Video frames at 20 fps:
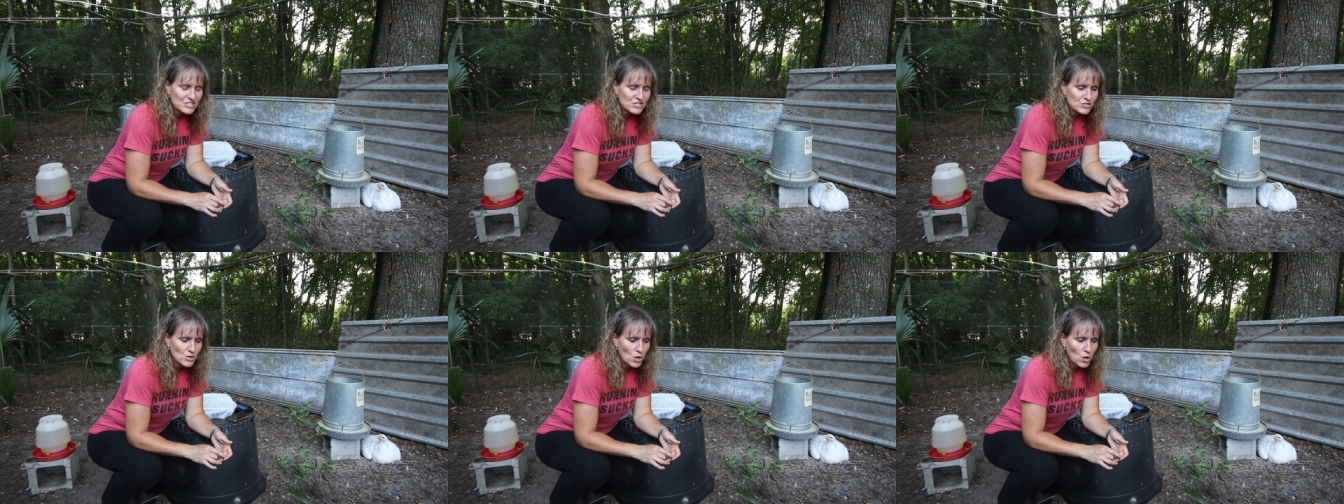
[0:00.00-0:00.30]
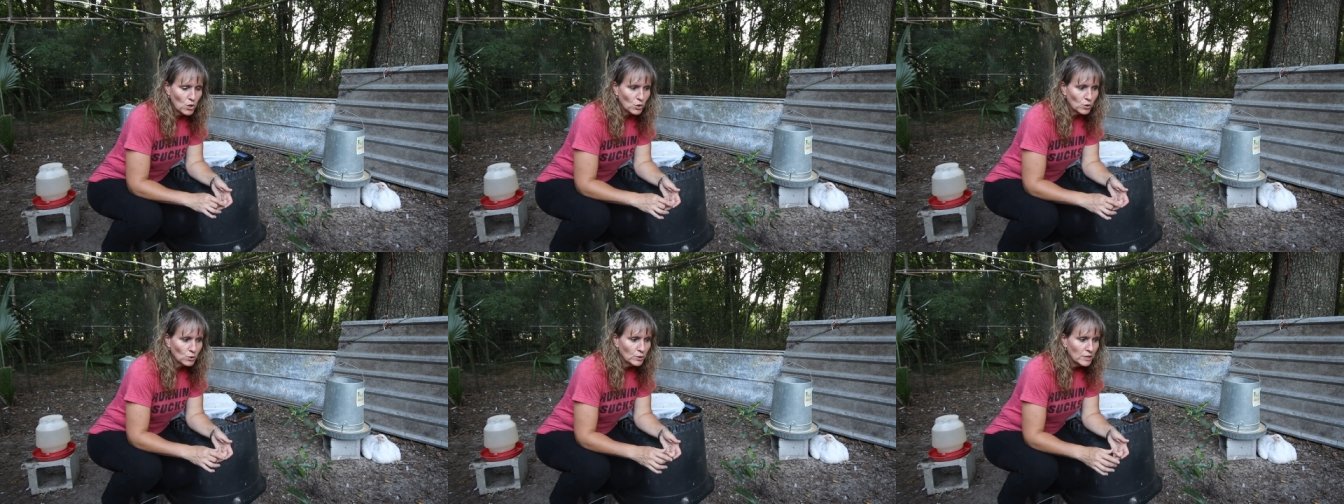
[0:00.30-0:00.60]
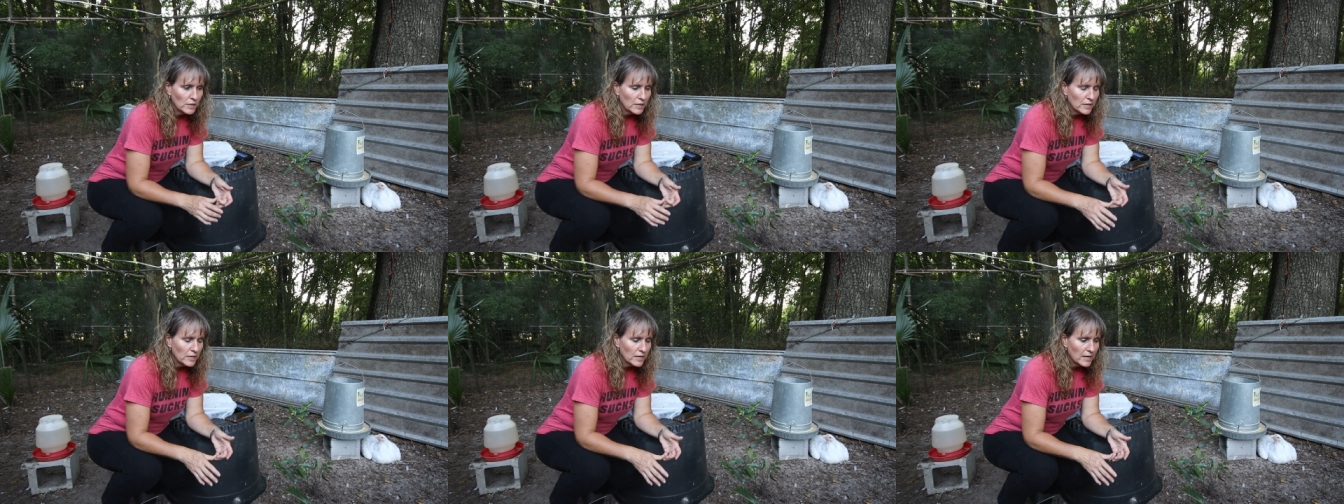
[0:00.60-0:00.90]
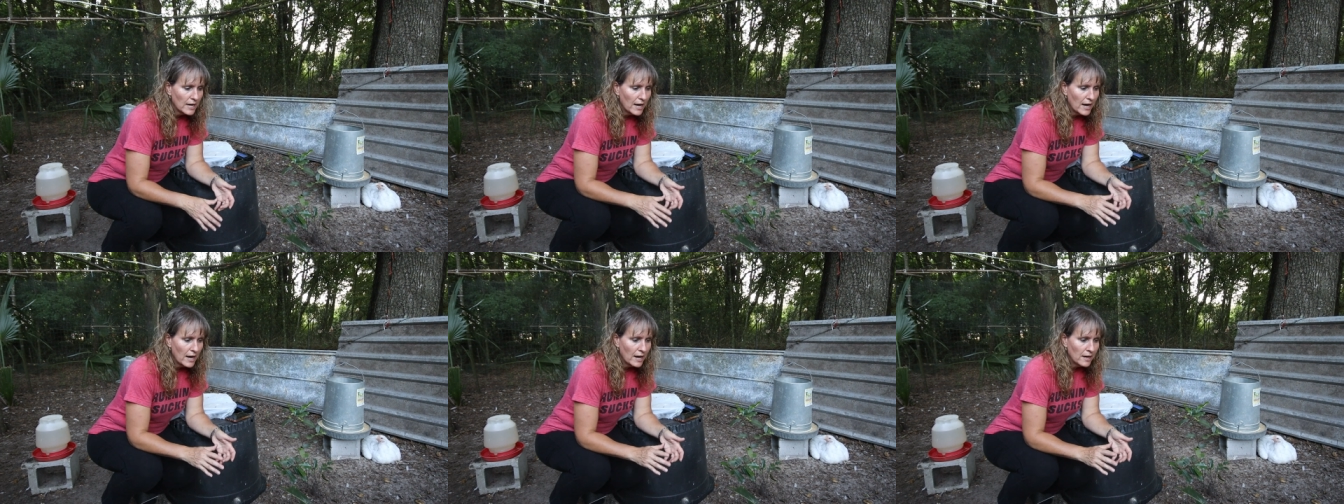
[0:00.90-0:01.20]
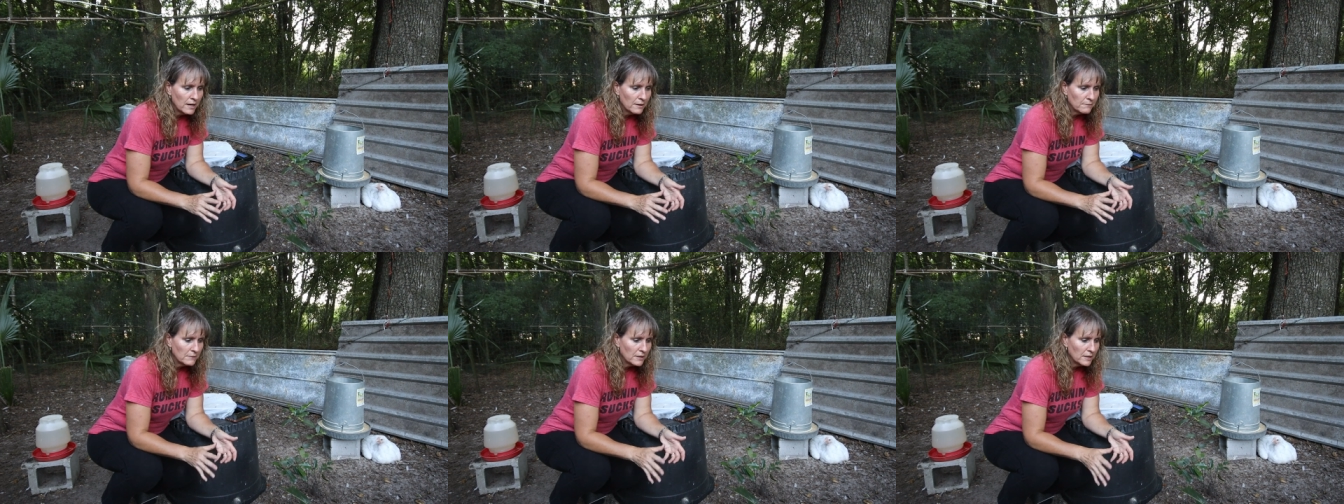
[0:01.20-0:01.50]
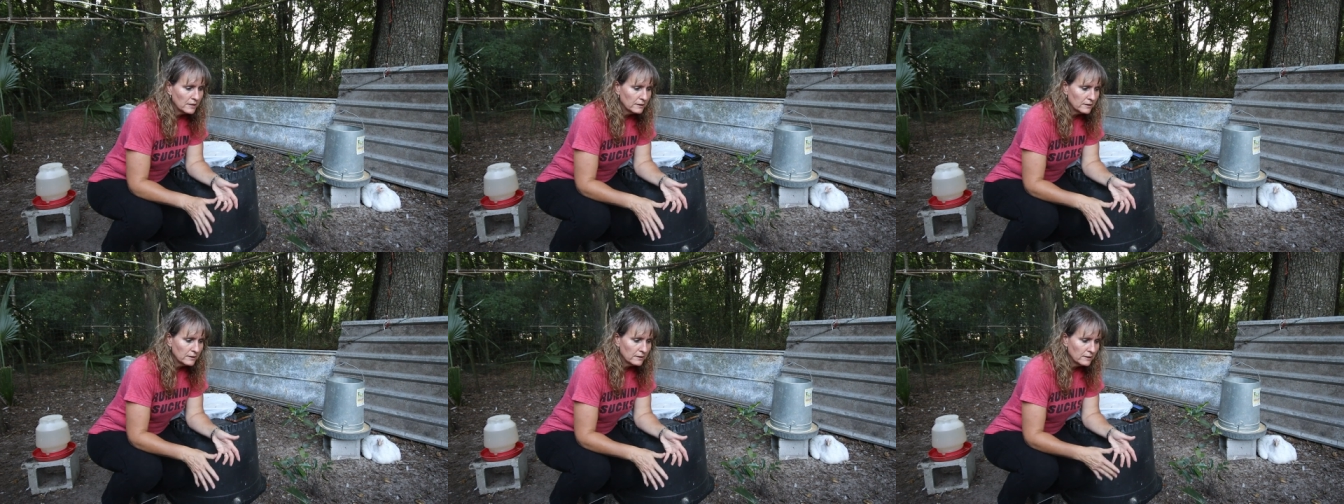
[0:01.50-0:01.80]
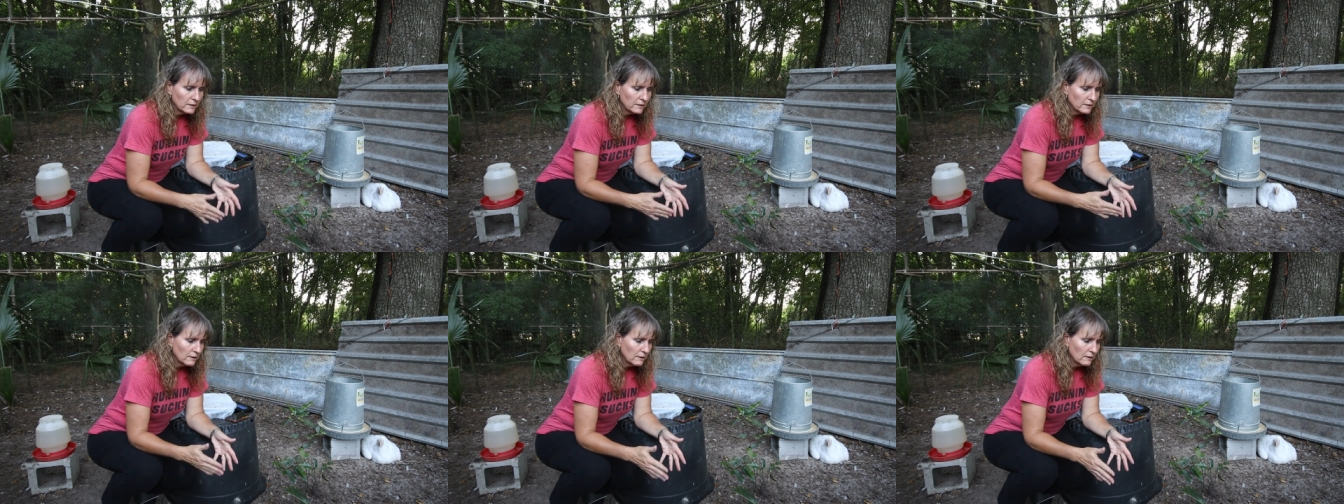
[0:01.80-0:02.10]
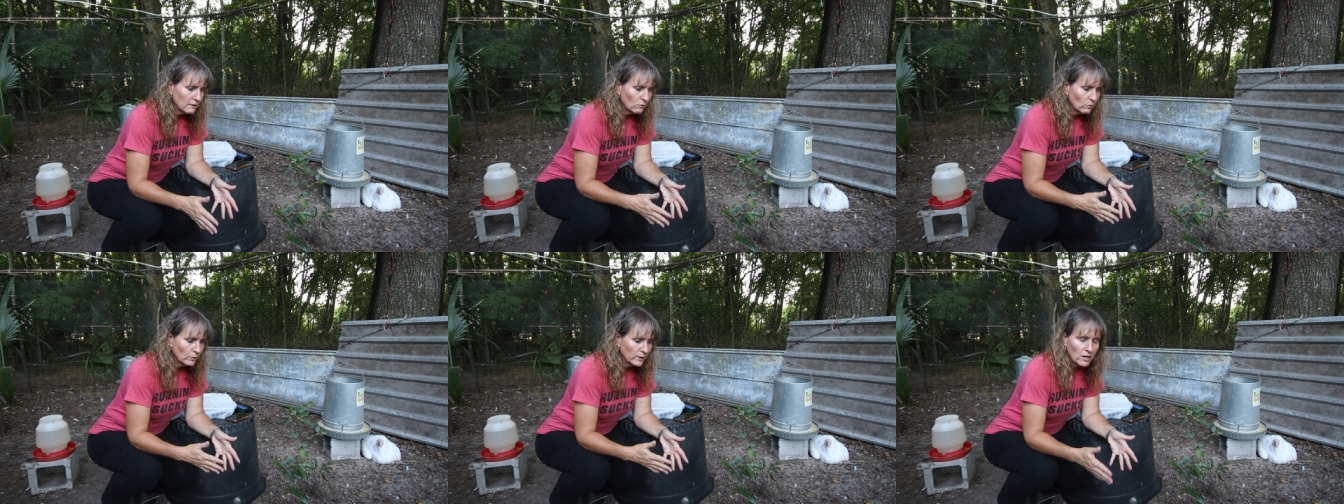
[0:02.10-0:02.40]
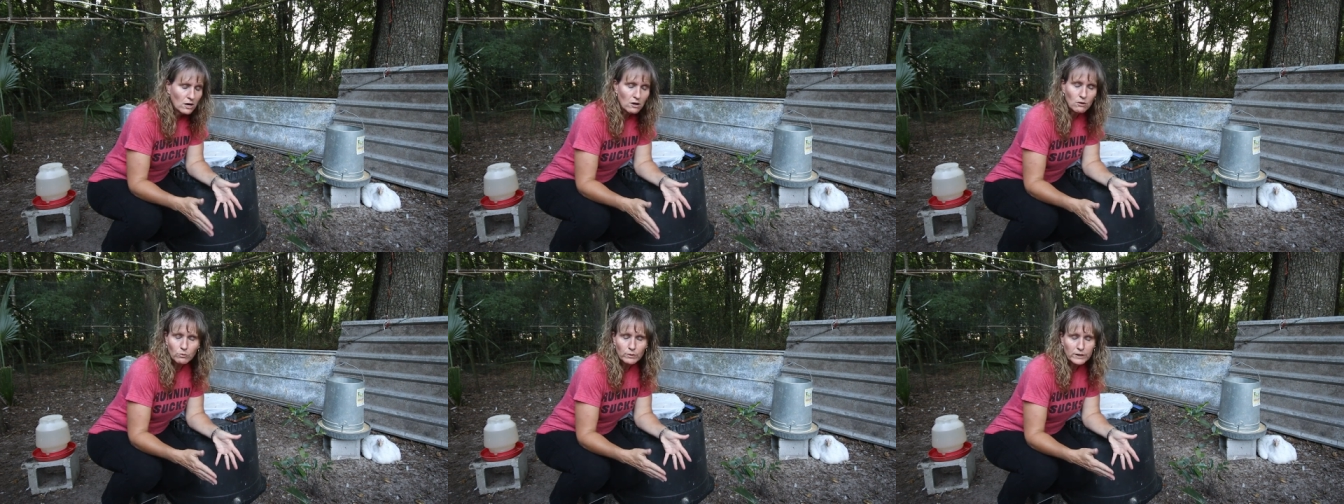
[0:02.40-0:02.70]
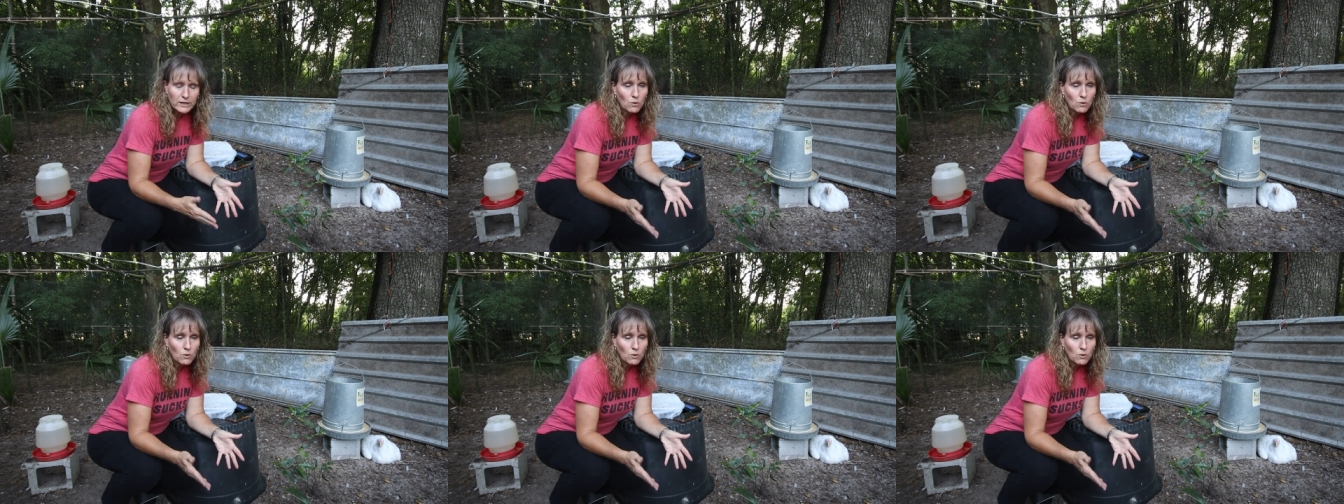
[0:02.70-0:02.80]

So um, we don't,